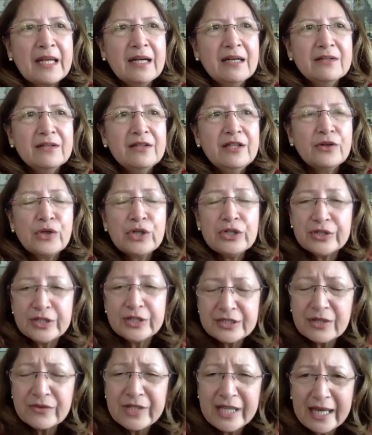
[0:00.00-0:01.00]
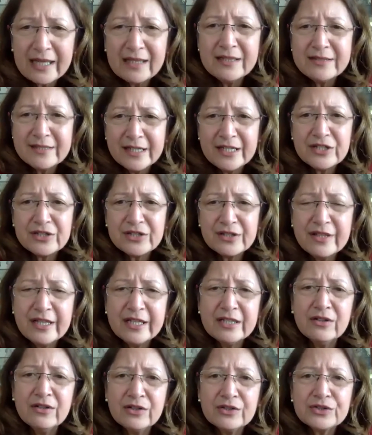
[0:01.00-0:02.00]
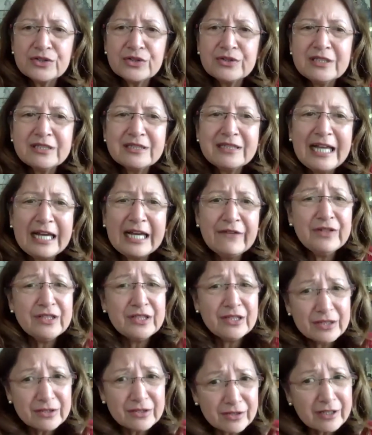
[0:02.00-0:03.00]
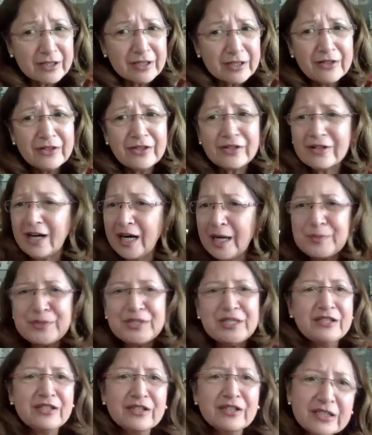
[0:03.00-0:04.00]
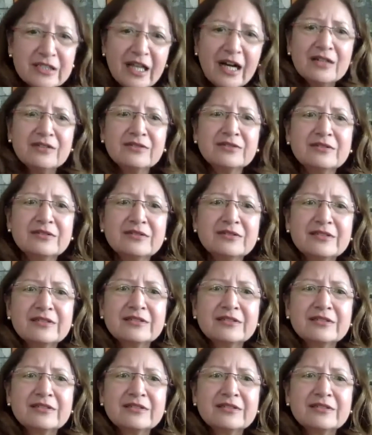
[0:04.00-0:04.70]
There's a realization then also that life is a circle, there are ups and there are downs.